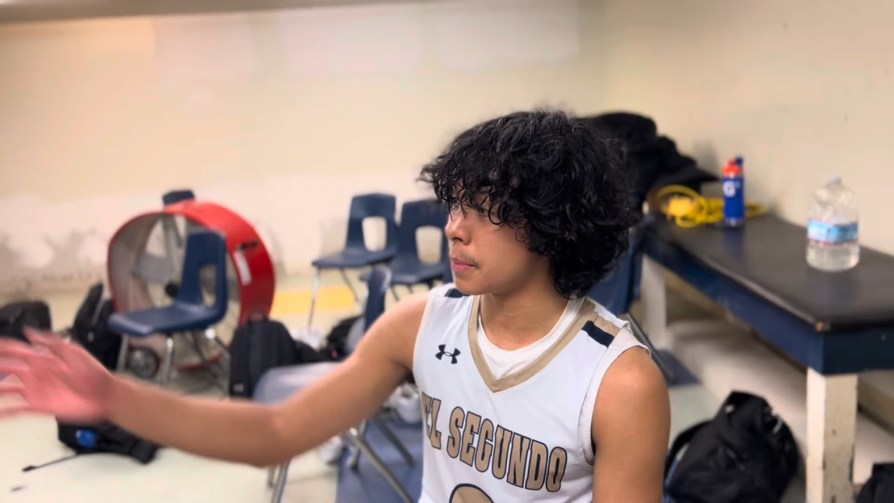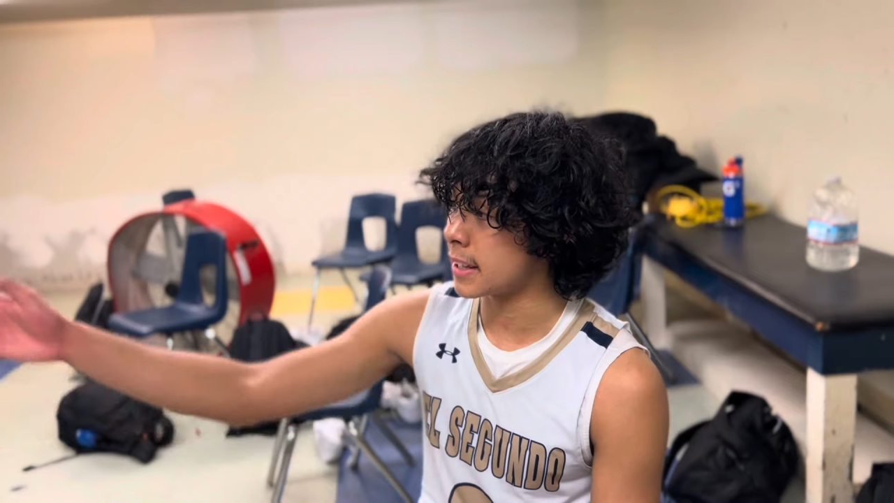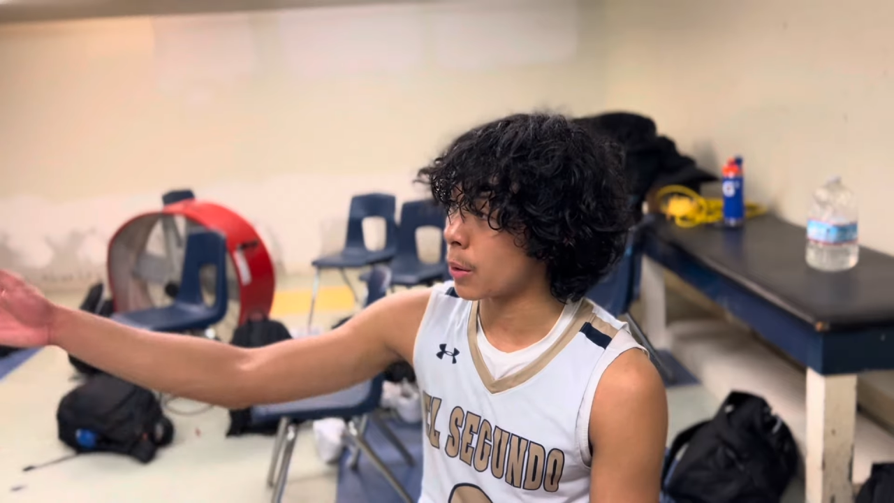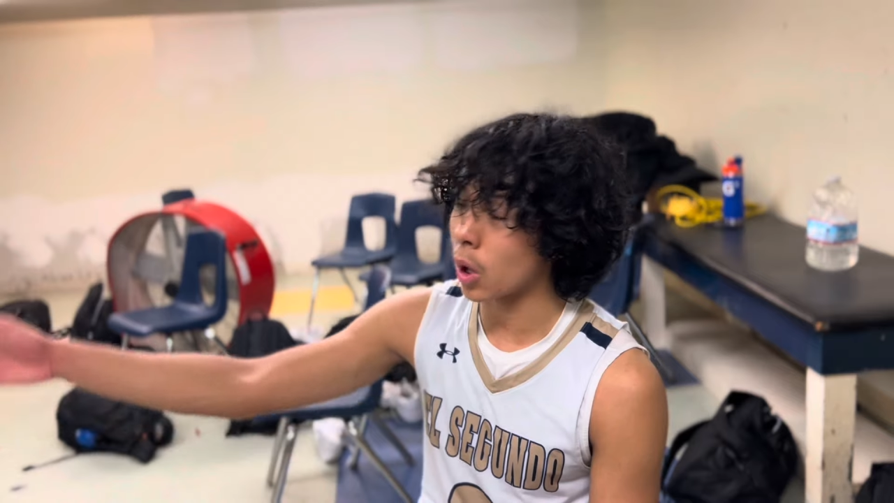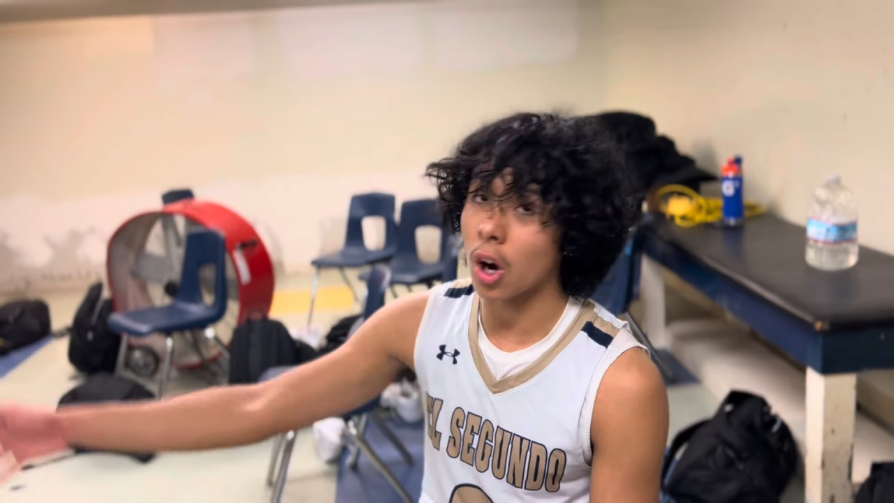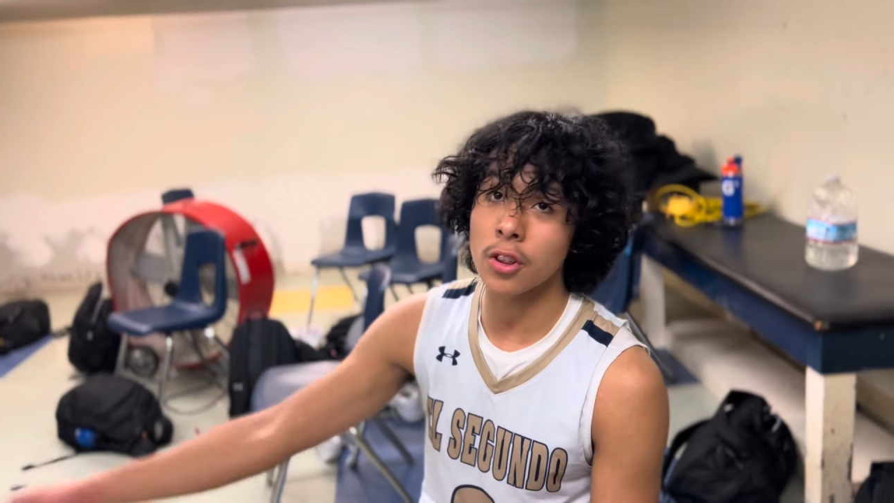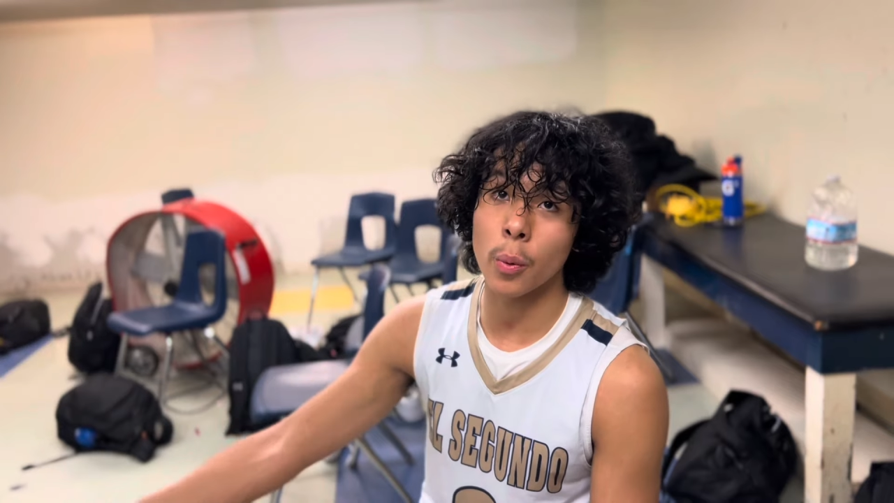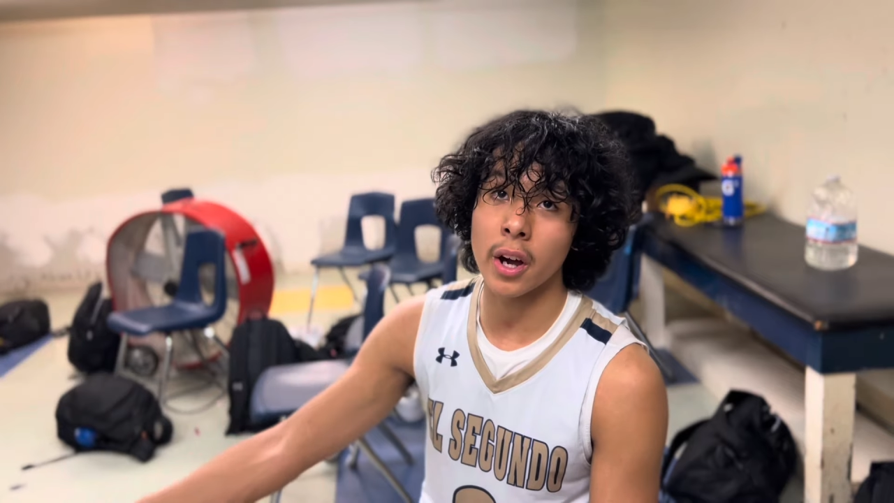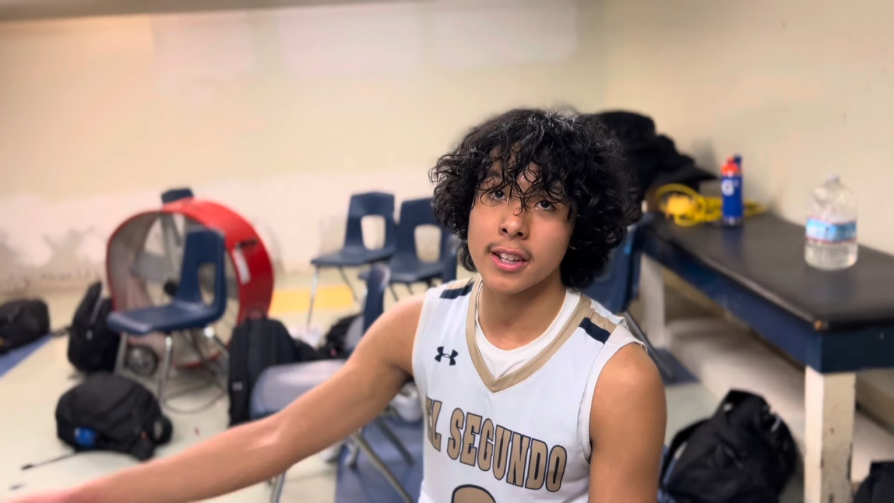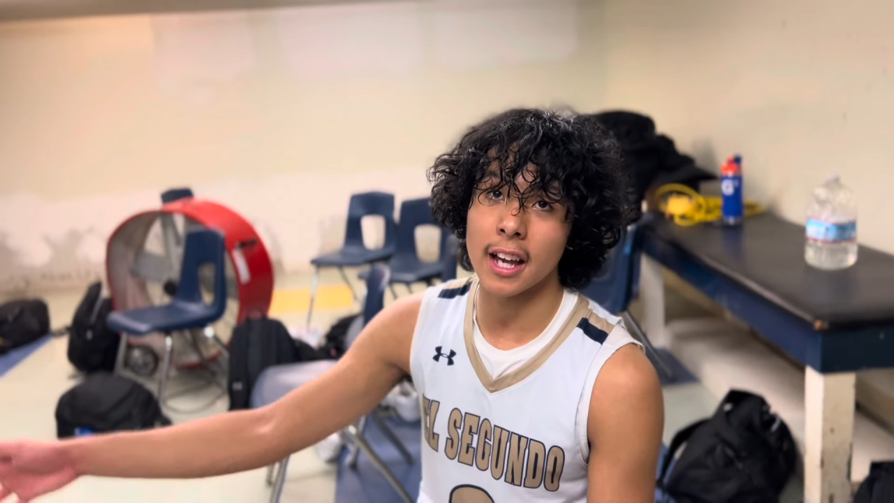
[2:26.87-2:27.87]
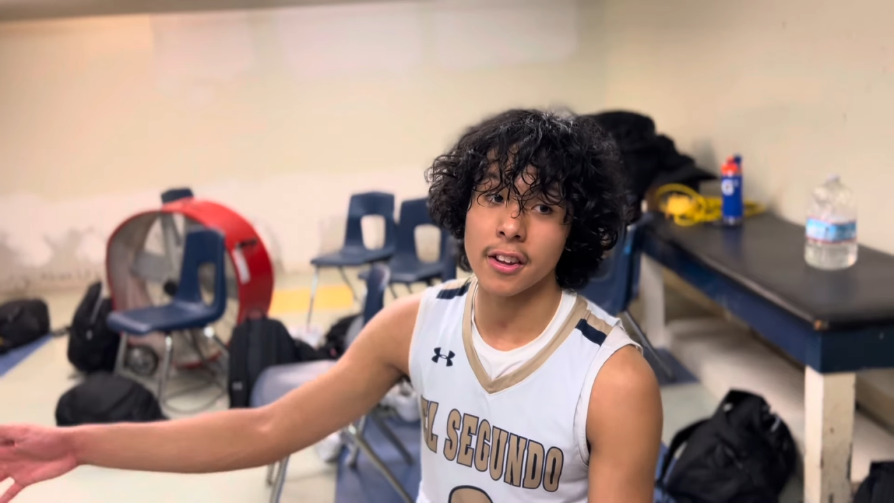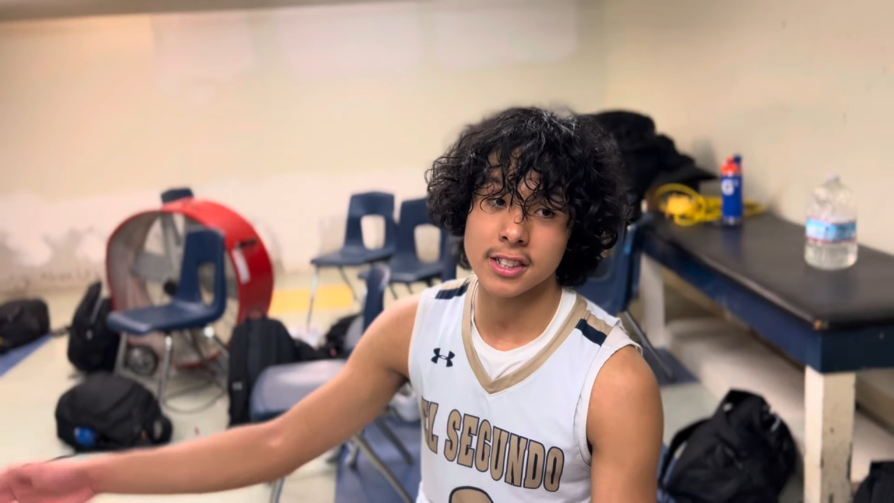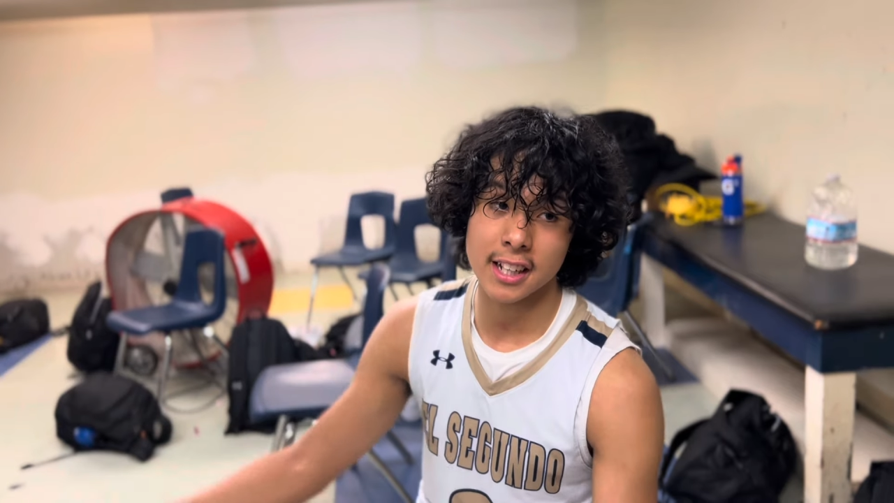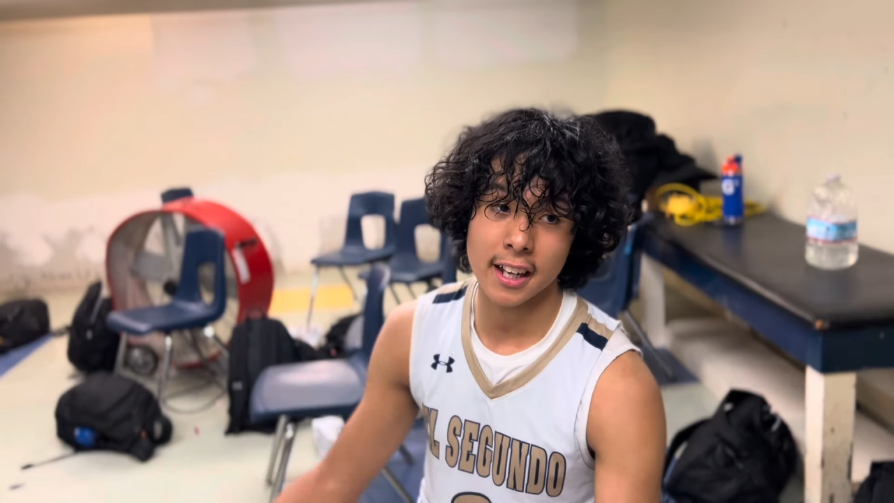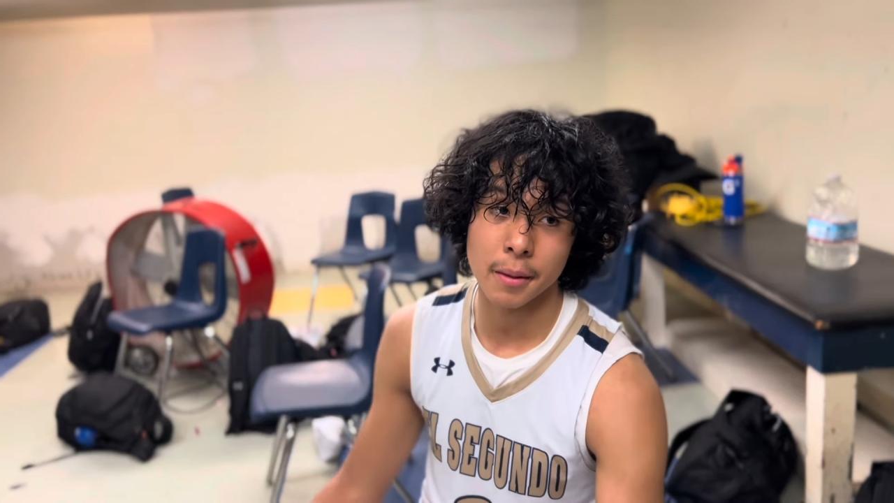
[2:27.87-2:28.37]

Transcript: but they were all the way on the other side